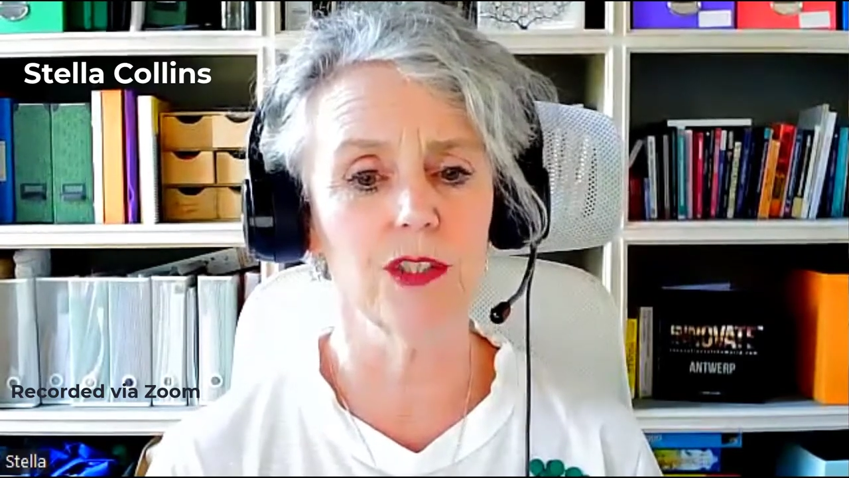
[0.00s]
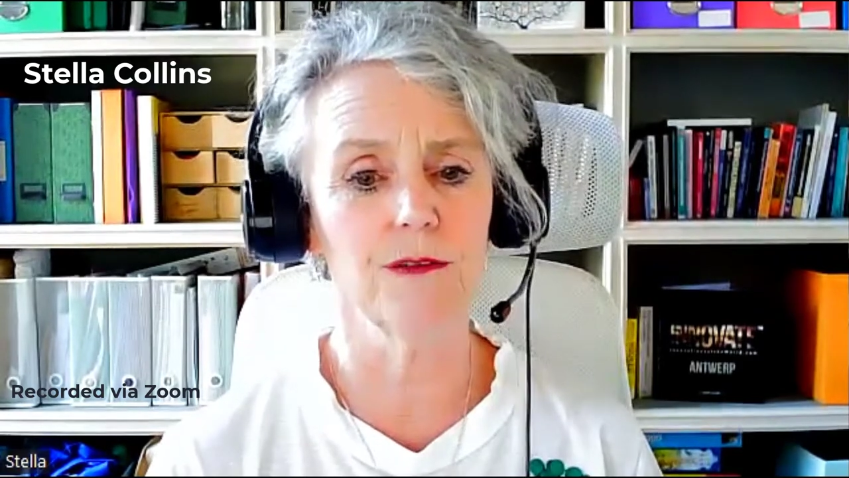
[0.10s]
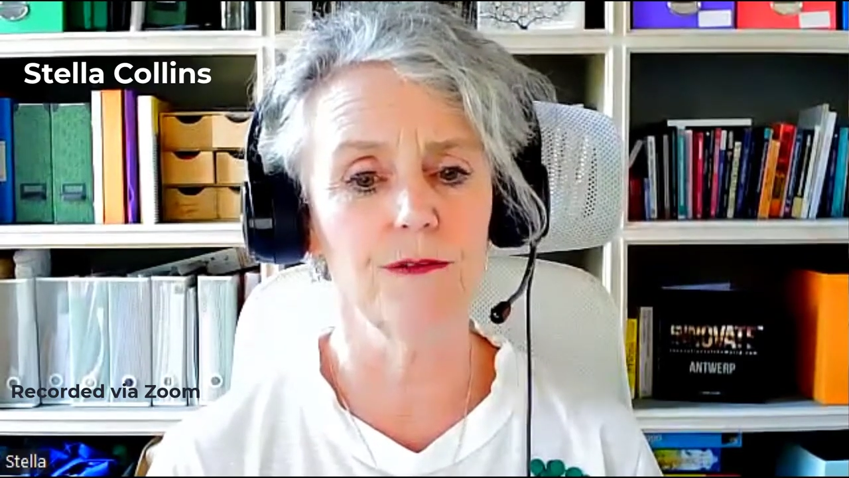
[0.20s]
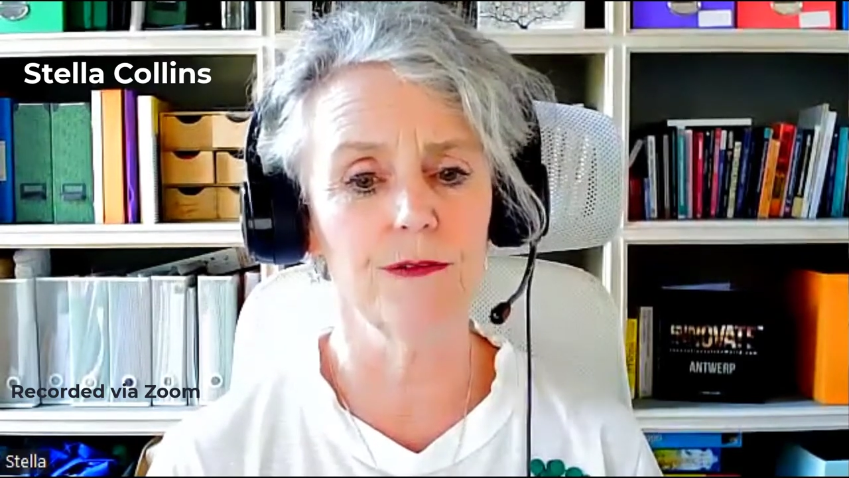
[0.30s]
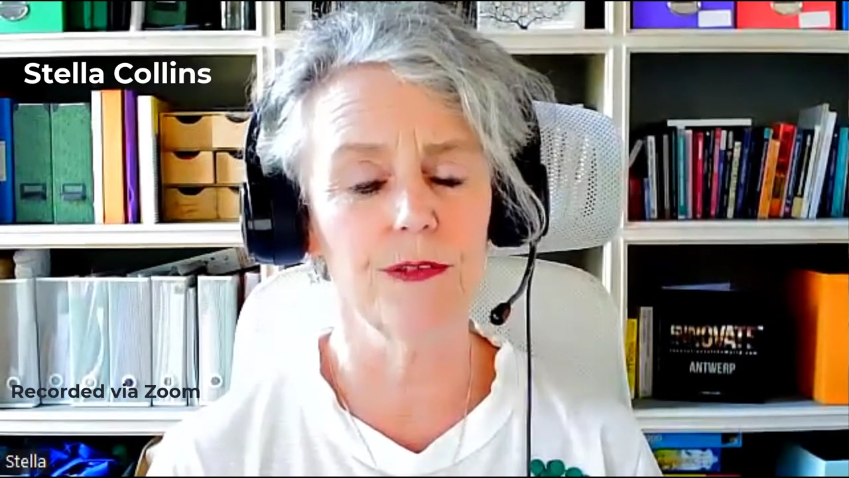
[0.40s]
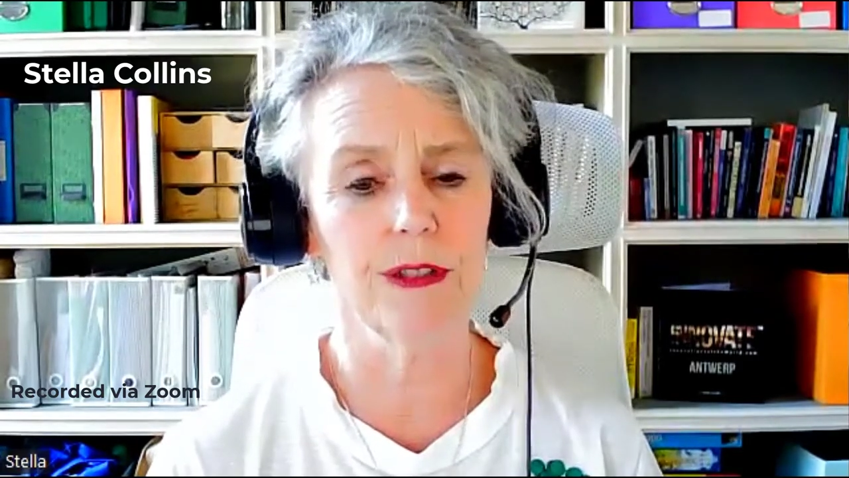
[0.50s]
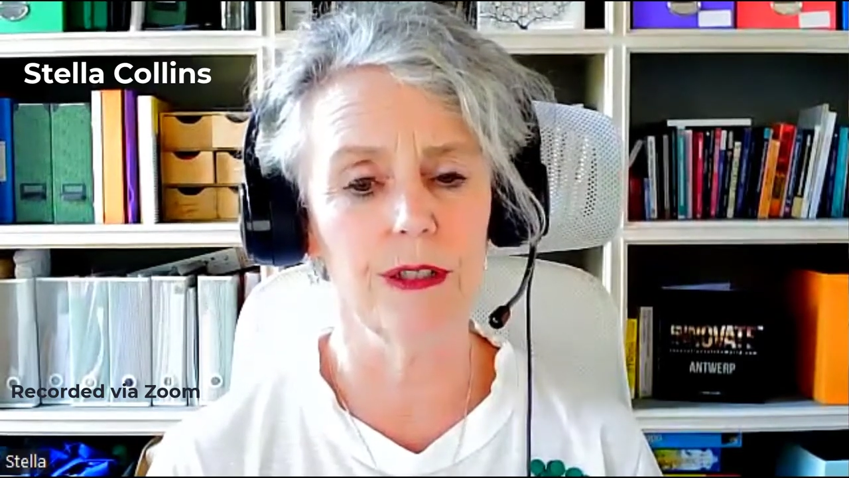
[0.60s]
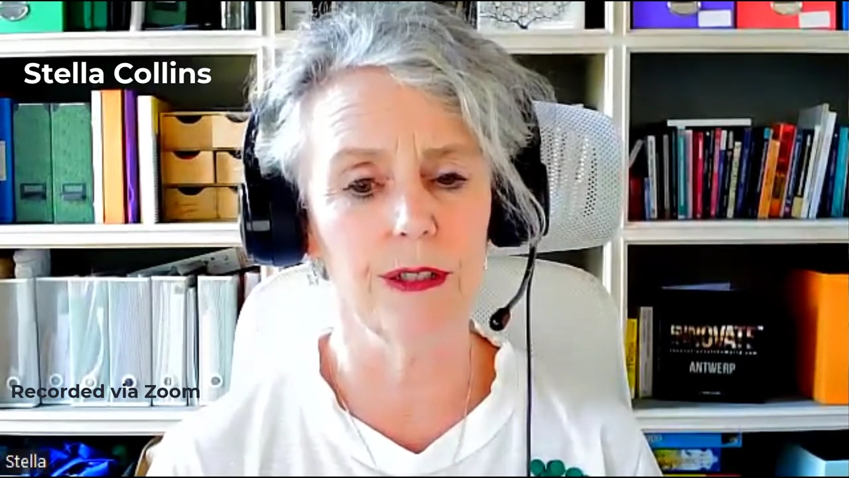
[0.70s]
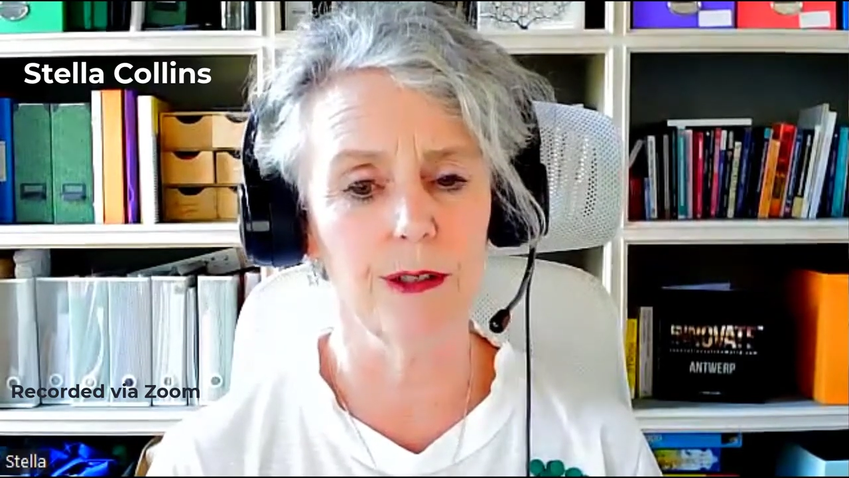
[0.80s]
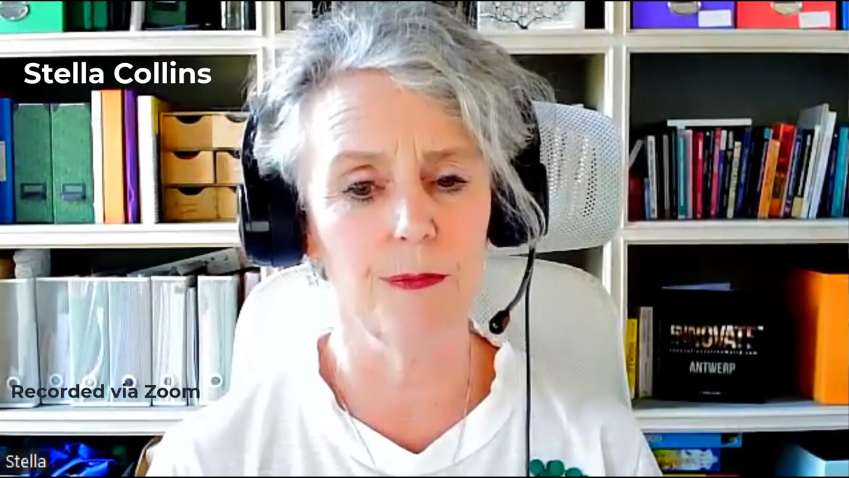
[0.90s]
of
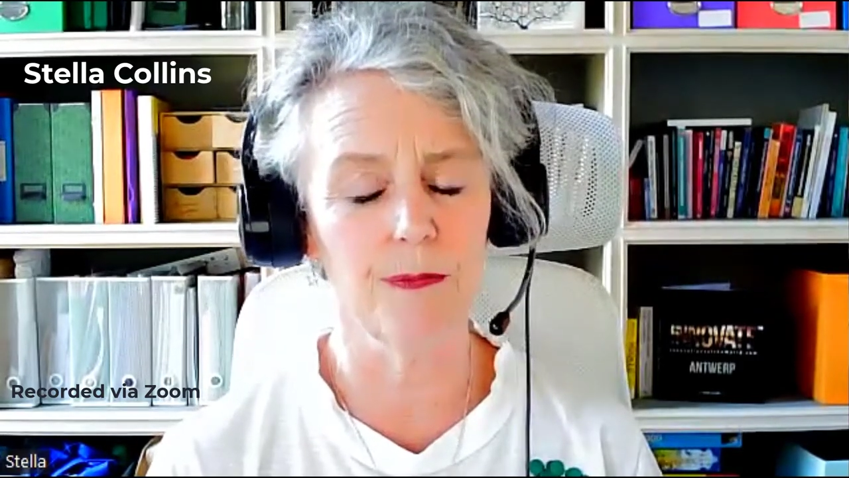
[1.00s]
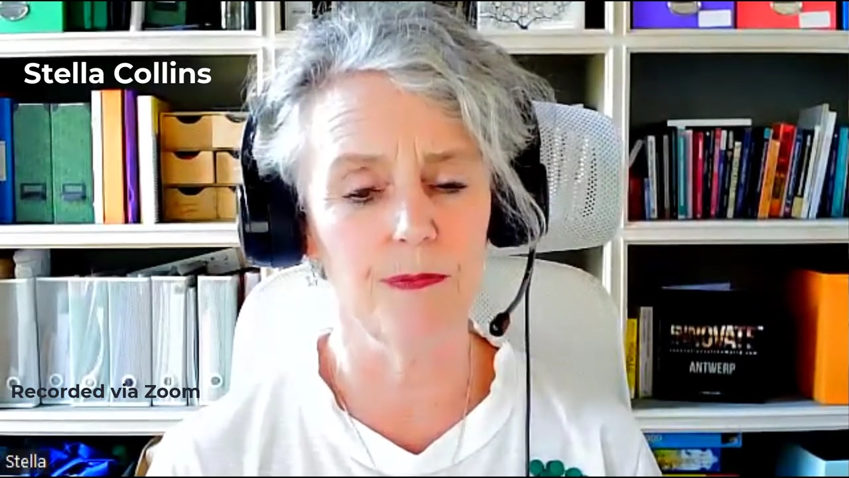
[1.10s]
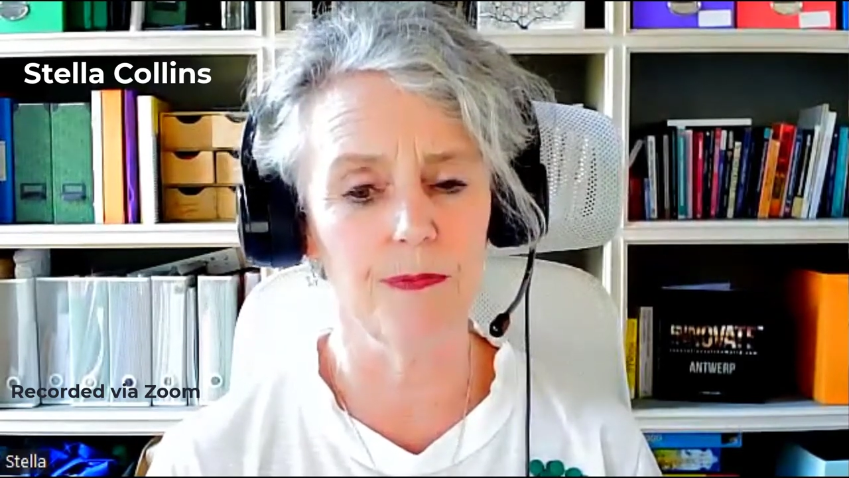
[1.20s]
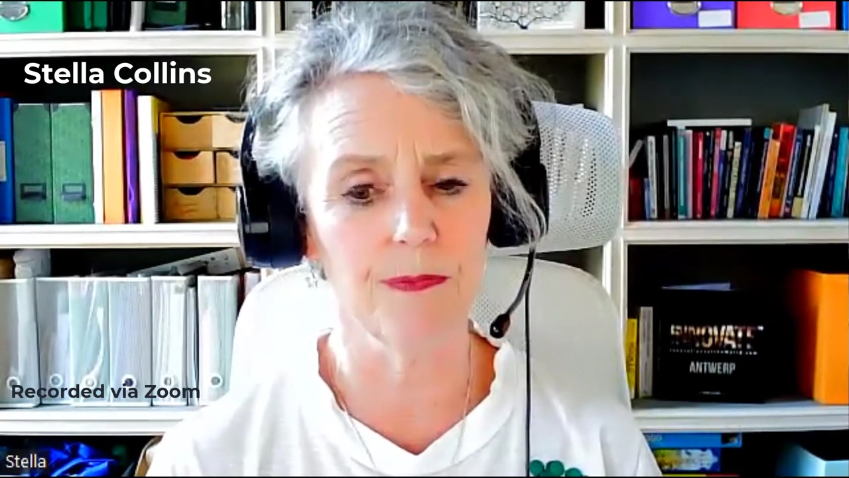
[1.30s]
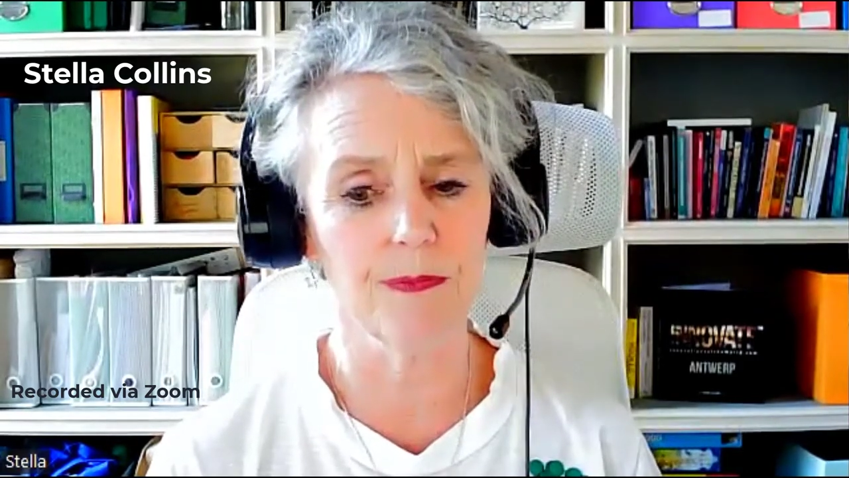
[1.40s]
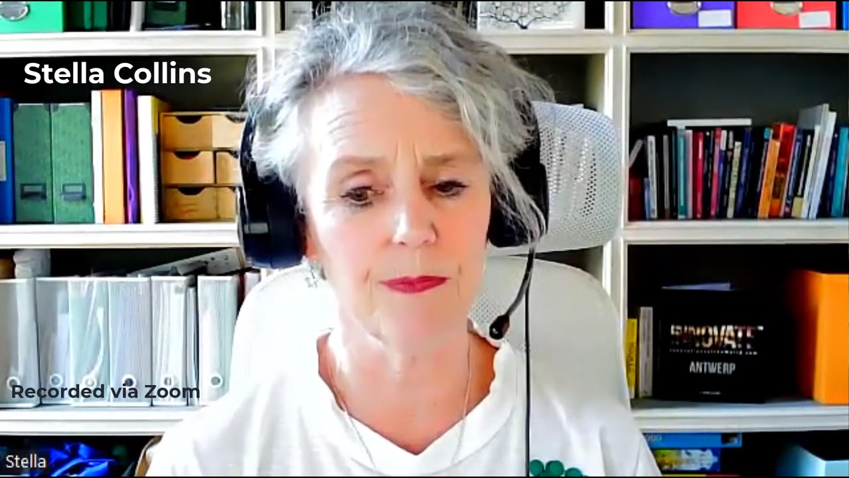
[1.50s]
um,